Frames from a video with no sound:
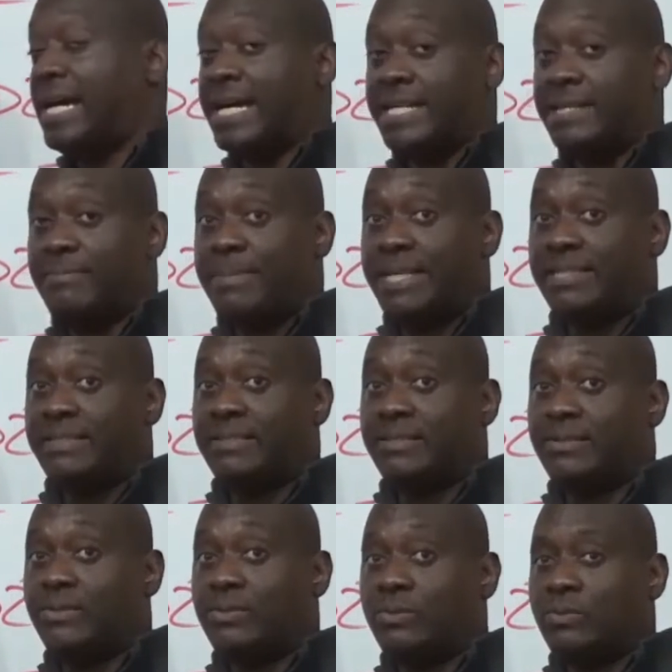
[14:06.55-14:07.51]
to add the
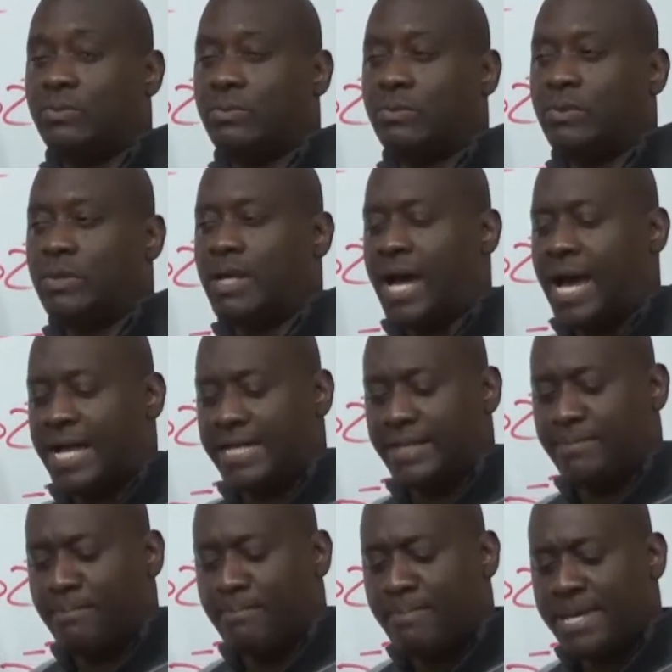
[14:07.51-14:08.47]
bases too. And
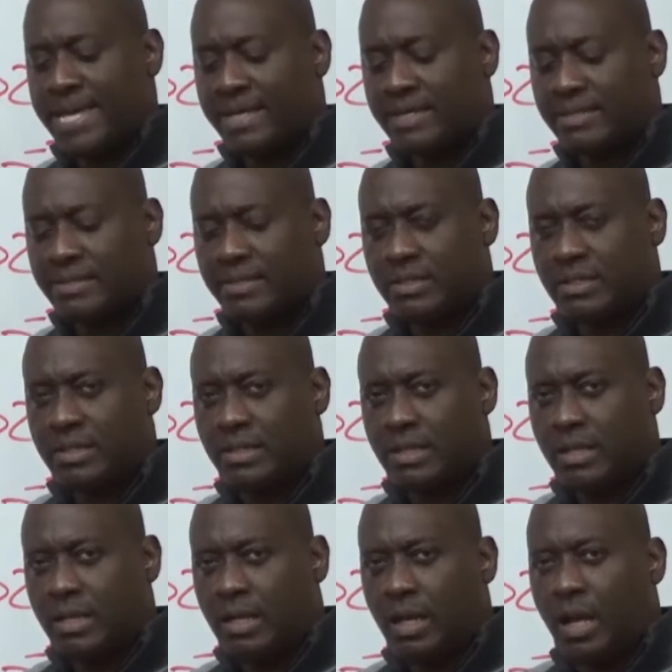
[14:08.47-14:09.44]
it makes
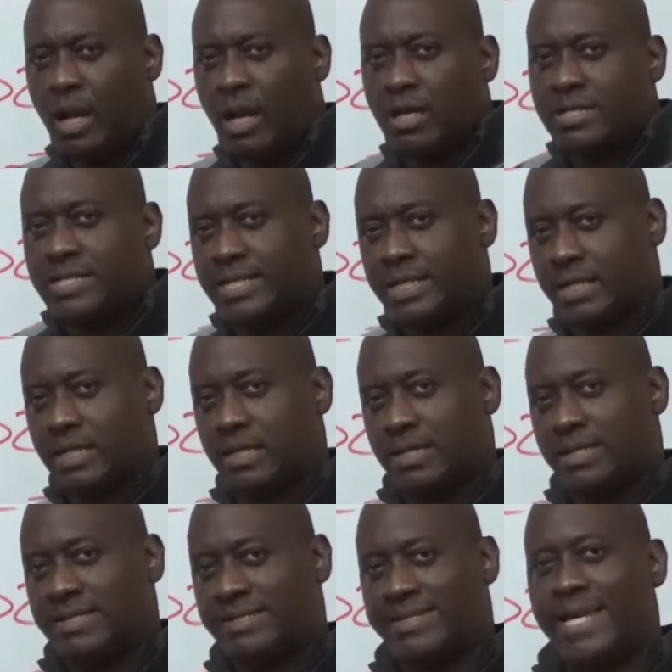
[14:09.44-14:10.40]

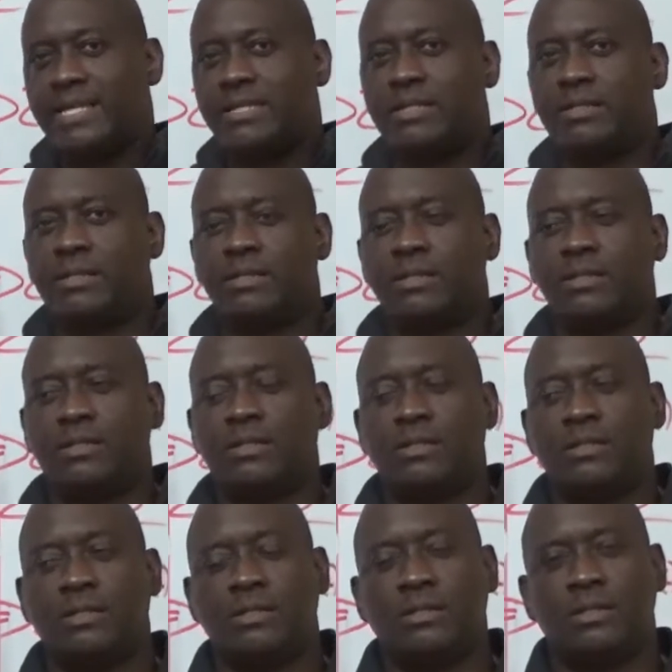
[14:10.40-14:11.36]
logical sense.
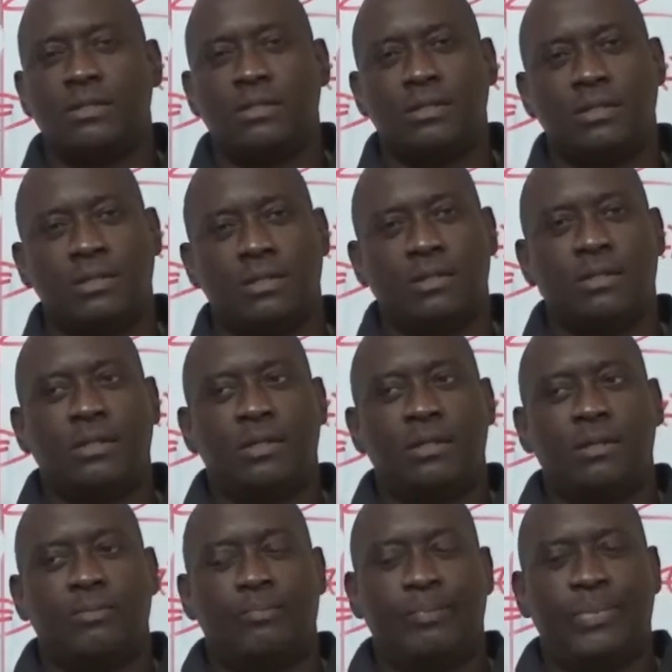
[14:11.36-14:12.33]

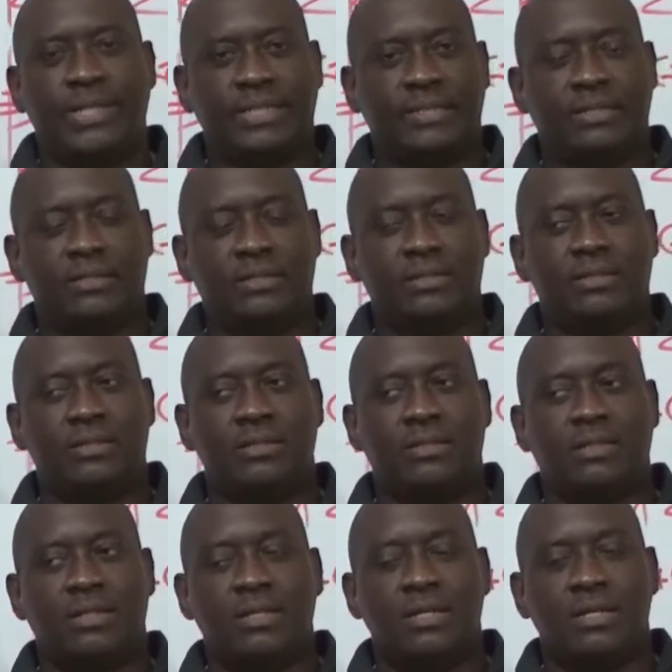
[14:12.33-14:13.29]
But
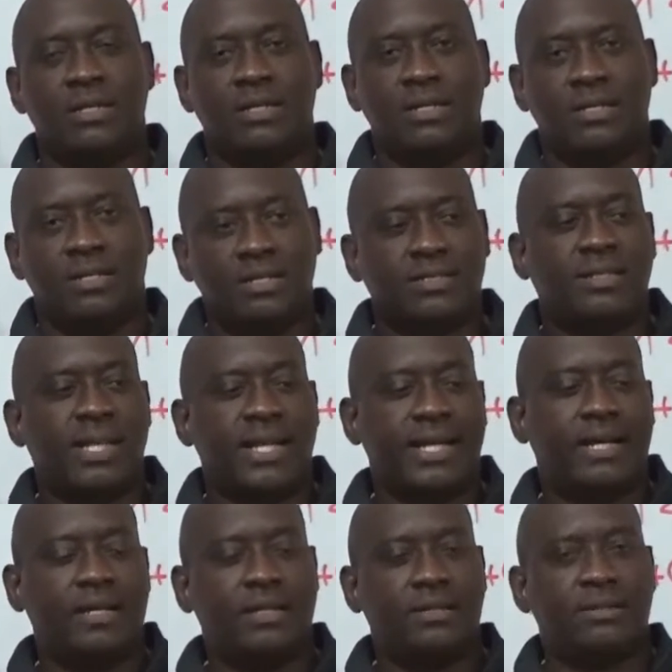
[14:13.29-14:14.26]
just
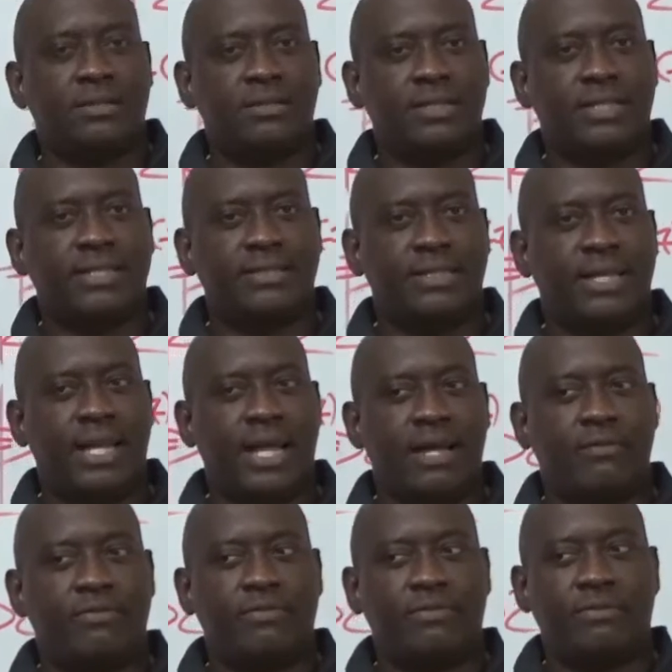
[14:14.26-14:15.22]
like a lot of things in
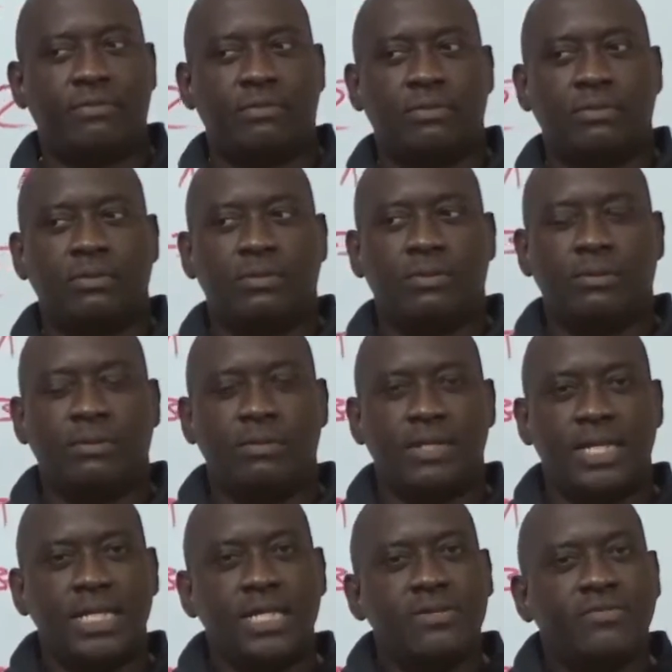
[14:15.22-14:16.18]
life,
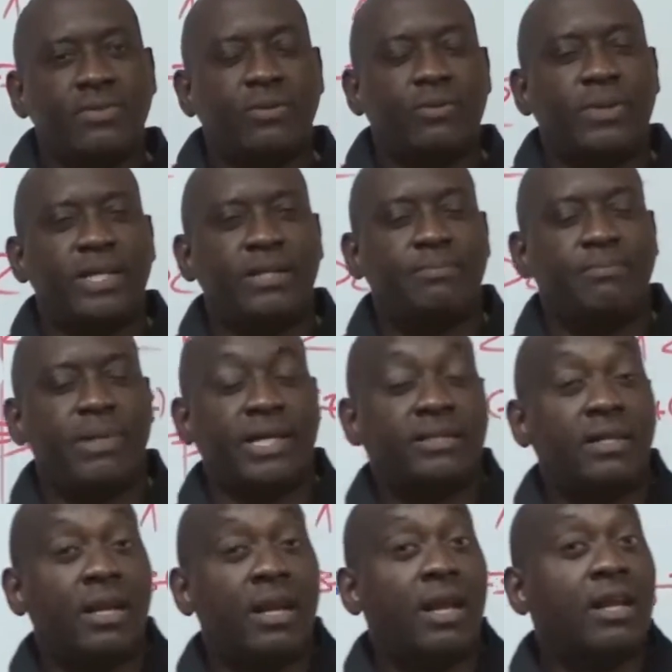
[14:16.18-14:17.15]
even when it
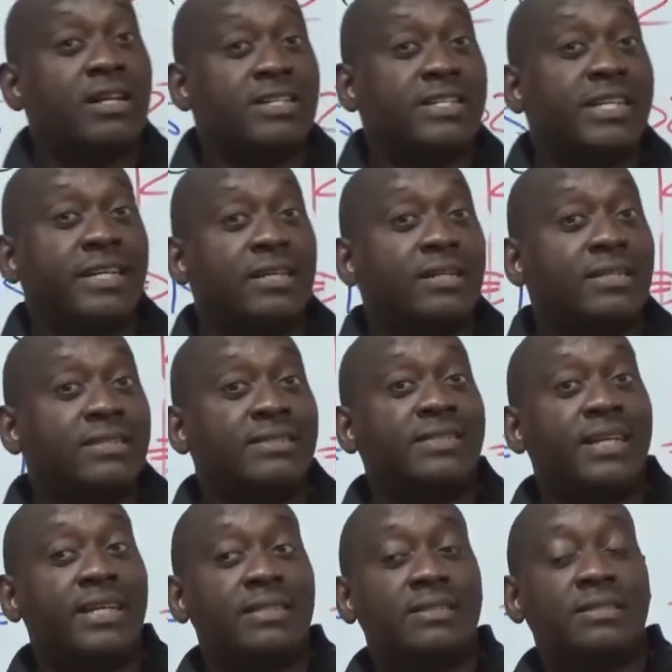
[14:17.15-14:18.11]
makes logical
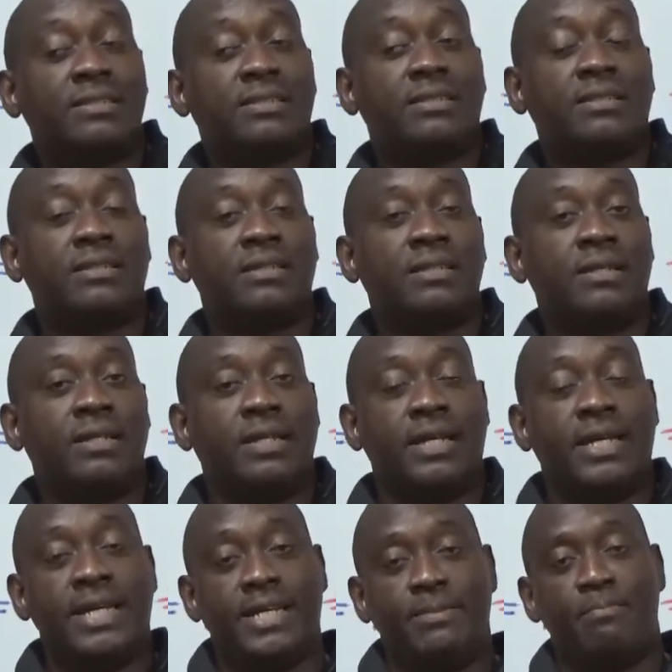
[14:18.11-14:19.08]
sense,
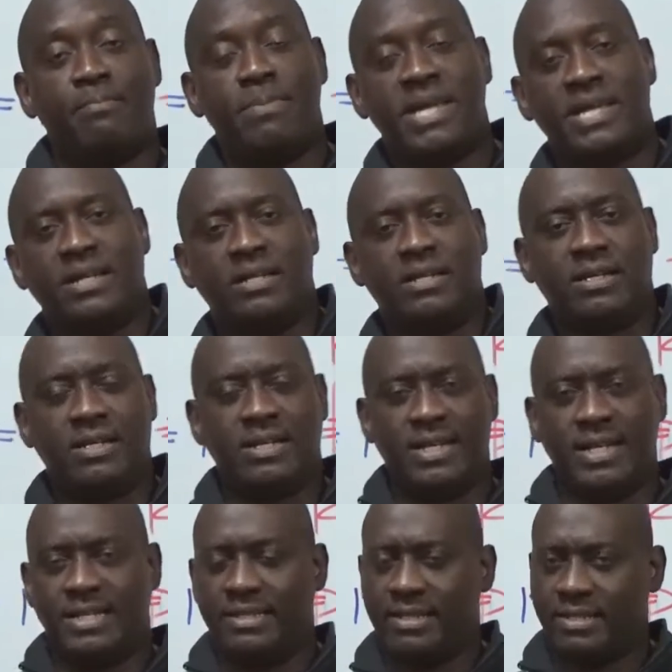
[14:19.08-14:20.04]
it may not
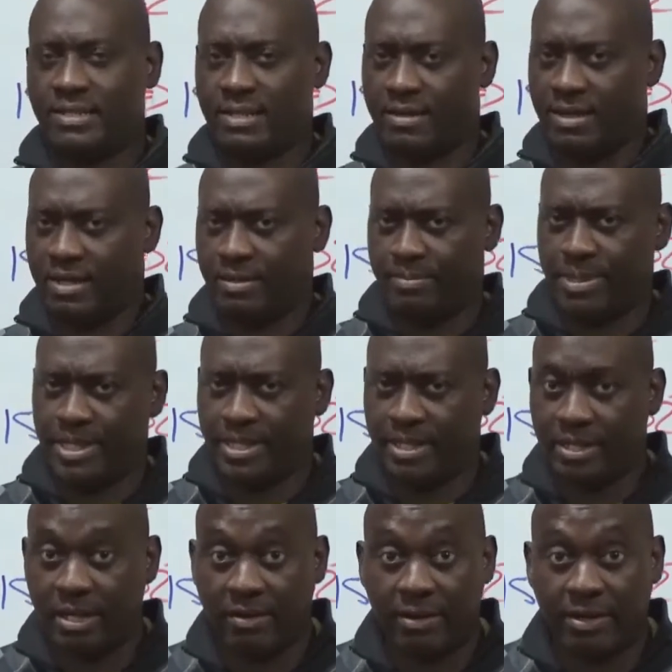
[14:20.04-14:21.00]
necessarily be the
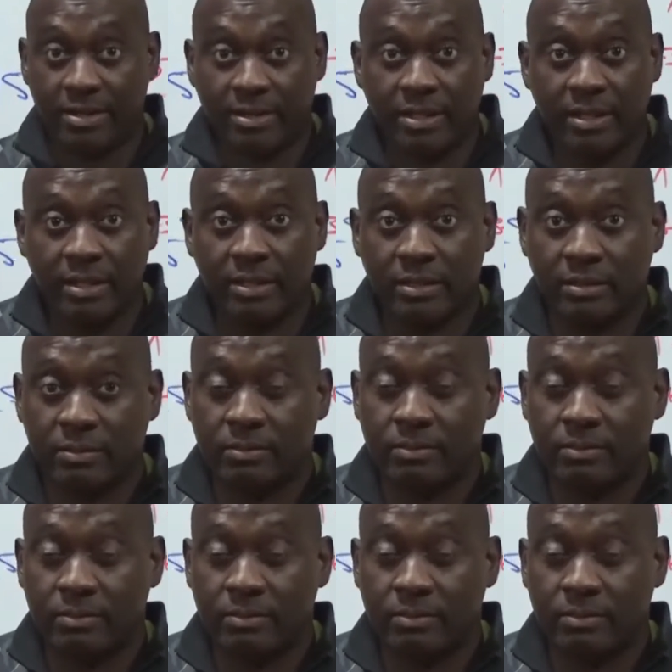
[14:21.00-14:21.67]
correct thing